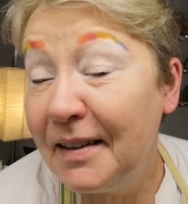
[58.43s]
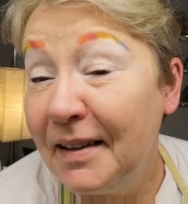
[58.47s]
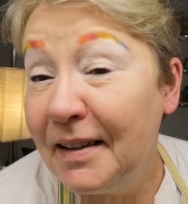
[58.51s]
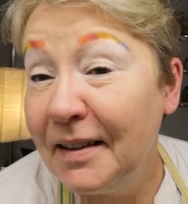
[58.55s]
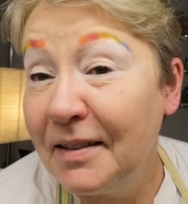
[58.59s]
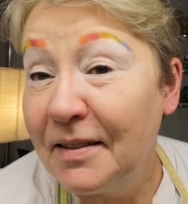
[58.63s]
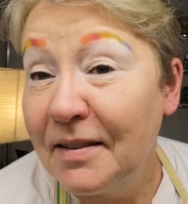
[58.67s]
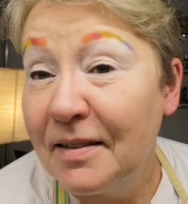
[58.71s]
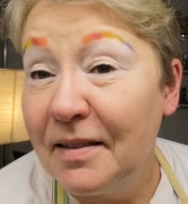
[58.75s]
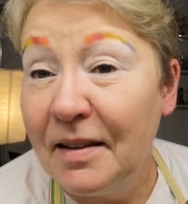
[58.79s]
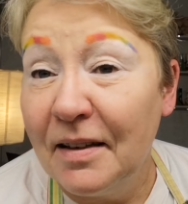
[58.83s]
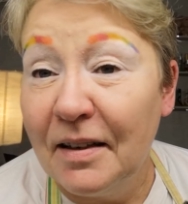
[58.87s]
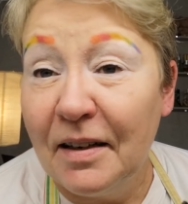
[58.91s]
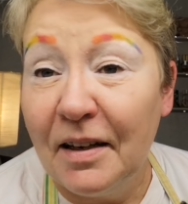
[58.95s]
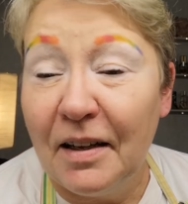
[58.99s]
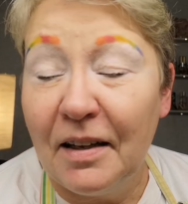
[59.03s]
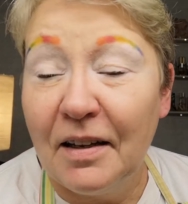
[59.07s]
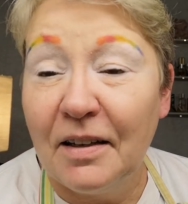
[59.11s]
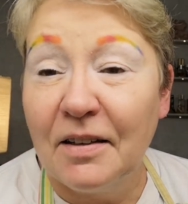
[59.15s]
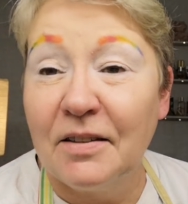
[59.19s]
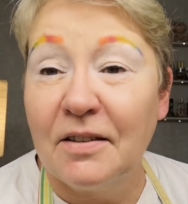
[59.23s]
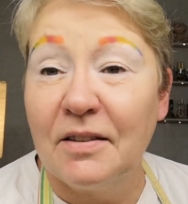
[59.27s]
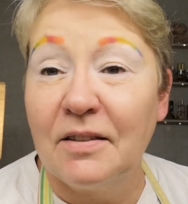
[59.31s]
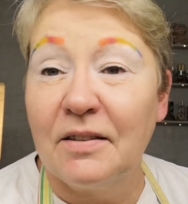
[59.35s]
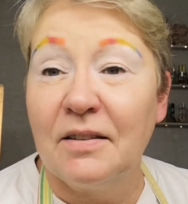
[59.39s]
It's the
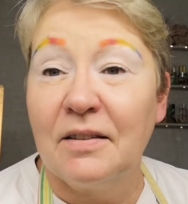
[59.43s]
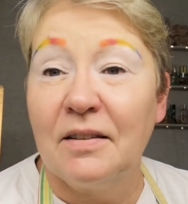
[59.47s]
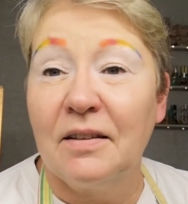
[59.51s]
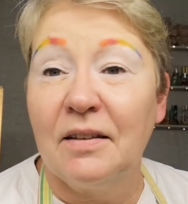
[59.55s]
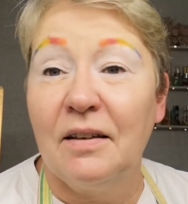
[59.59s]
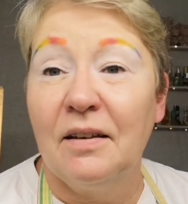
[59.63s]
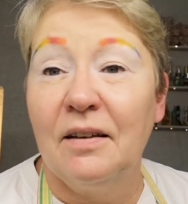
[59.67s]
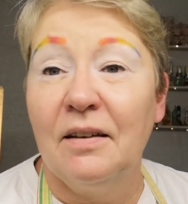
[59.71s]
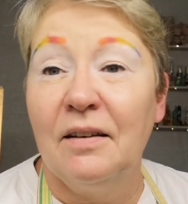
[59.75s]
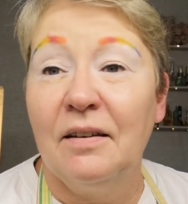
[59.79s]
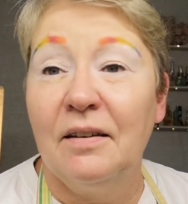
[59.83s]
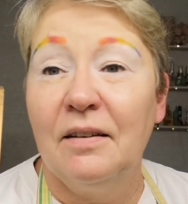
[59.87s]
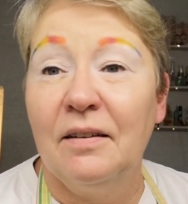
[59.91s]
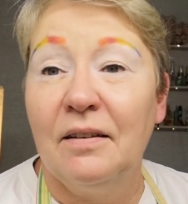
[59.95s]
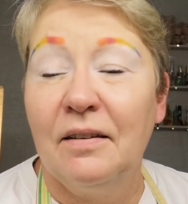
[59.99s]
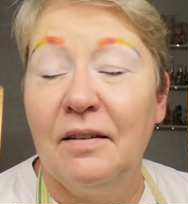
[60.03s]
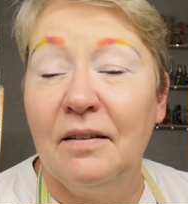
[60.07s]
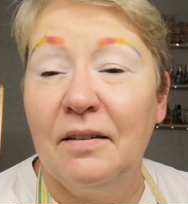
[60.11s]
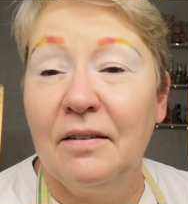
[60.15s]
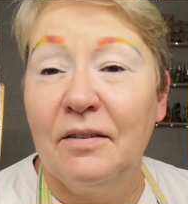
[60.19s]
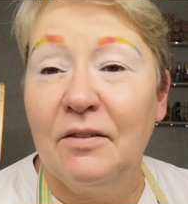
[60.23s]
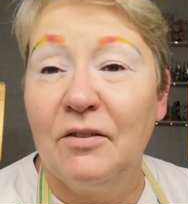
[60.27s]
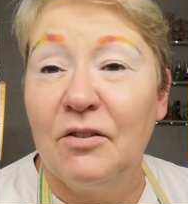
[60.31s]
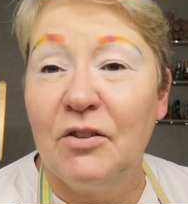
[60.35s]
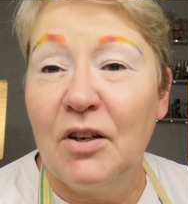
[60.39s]
NYX
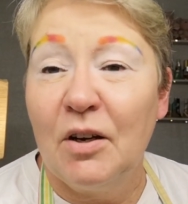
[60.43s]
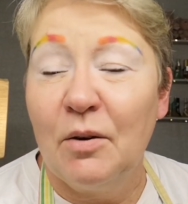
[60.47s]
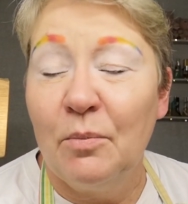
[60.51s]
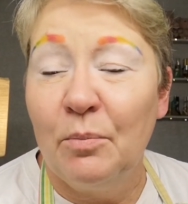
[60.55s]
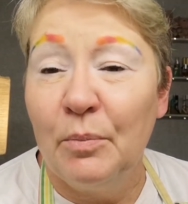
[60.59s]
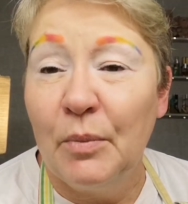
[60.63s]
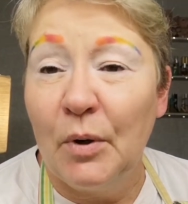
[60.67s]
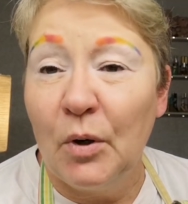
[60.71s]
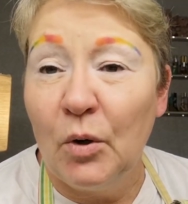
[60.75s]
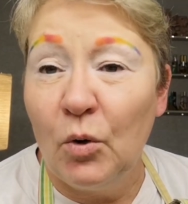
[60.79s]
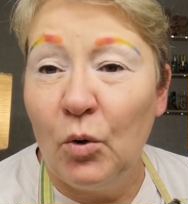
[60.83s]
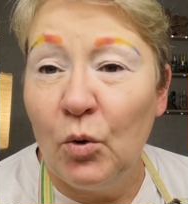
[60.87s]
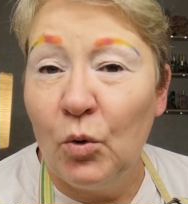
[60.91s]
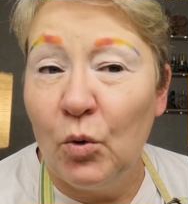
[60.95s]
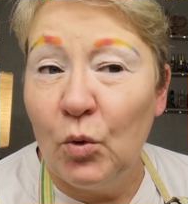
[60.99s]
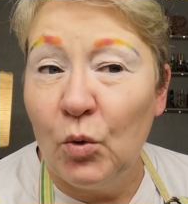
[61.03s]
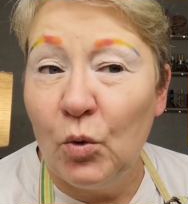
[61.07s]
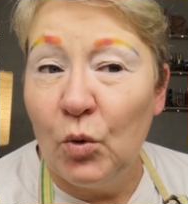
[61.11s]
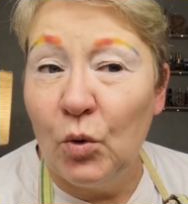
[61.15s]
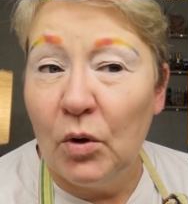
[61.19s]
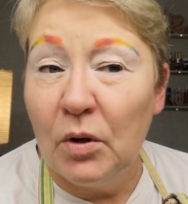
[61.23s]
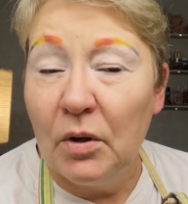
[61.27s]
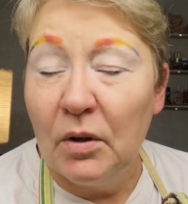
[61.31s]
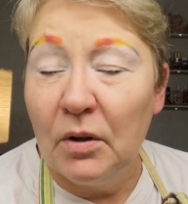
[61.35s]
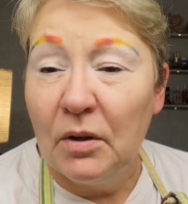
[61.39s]

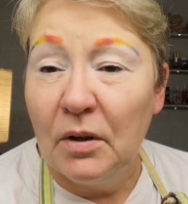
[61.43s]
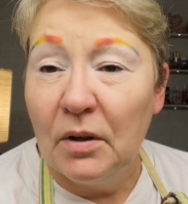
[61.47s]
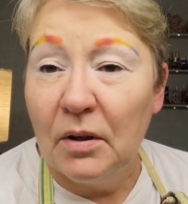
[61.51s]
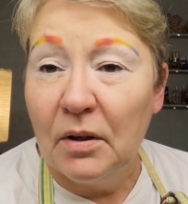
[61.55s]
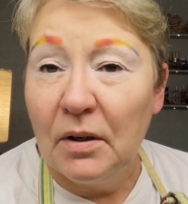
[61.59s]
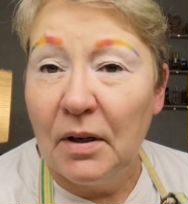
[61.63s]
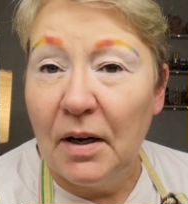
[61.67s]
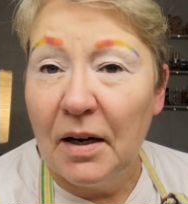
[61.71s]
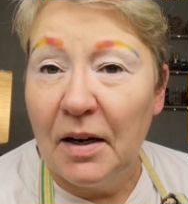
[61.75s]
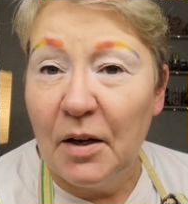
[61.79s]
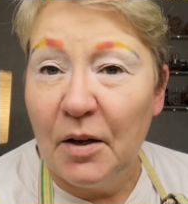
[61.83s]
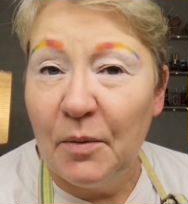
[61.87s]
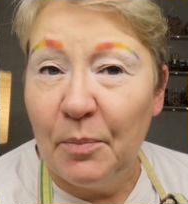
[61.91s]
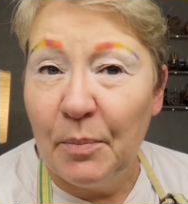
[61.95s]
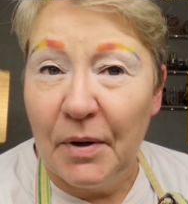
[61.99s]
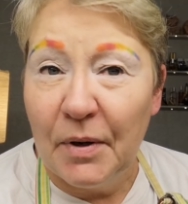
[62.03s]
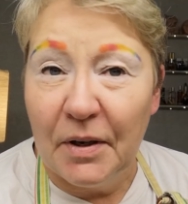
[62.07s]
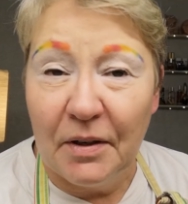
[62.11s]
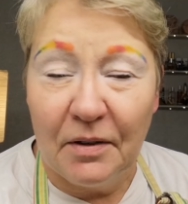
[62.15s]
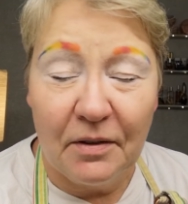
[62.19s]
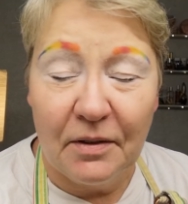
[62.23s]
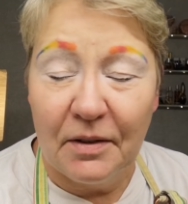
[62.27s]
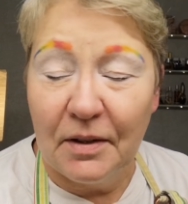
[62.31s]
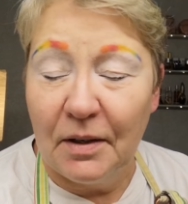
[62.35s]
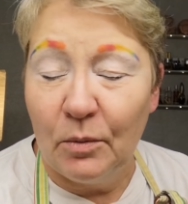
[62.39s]
Jumbo eye
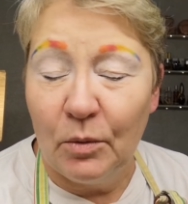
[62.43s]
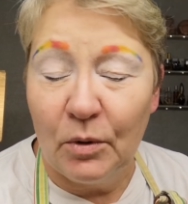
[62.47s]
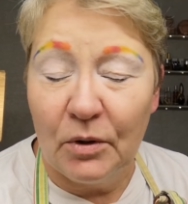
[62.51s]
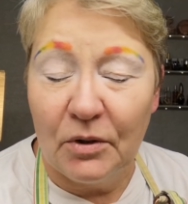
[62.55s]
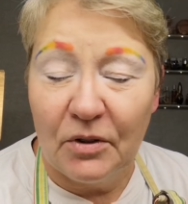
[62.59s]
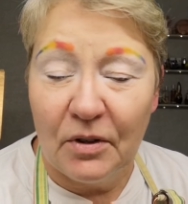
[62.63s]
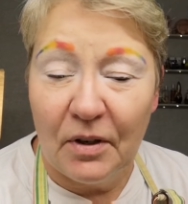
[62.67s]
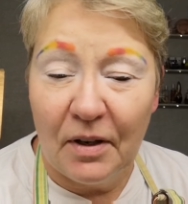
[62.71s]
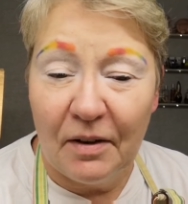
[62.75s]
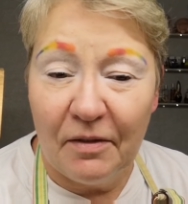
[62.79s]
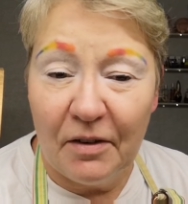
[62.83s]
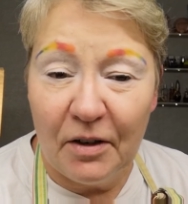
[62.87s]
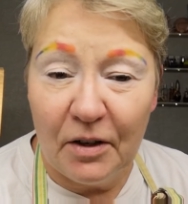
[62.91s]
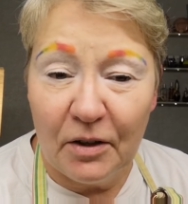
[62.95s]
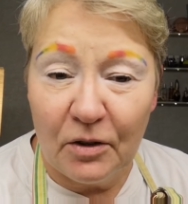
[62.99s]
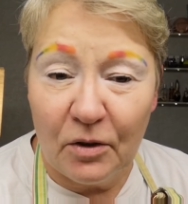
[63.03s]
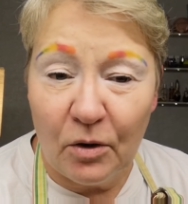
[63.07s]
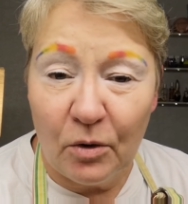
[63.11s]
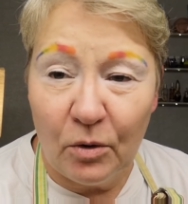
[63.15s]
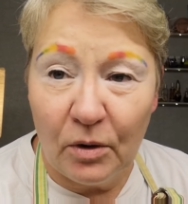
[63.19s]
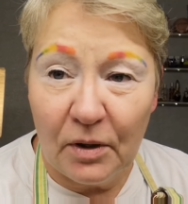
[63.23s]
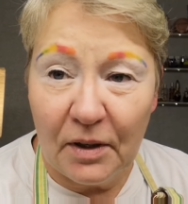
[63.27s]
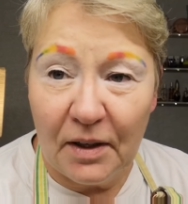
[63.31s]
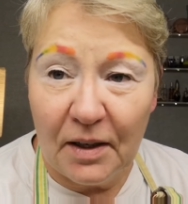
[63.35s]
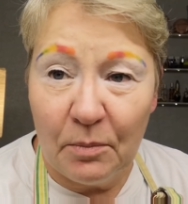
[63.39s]
pencil, whatever it's
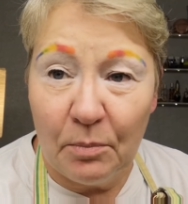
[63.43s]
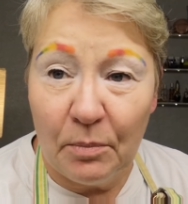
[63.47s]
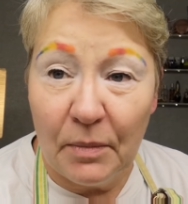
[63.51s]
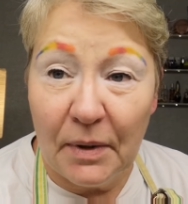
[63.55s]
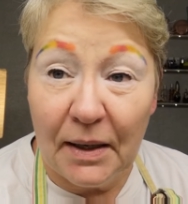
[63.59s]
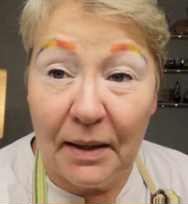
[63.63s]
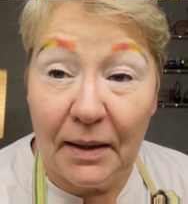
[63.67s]
called, in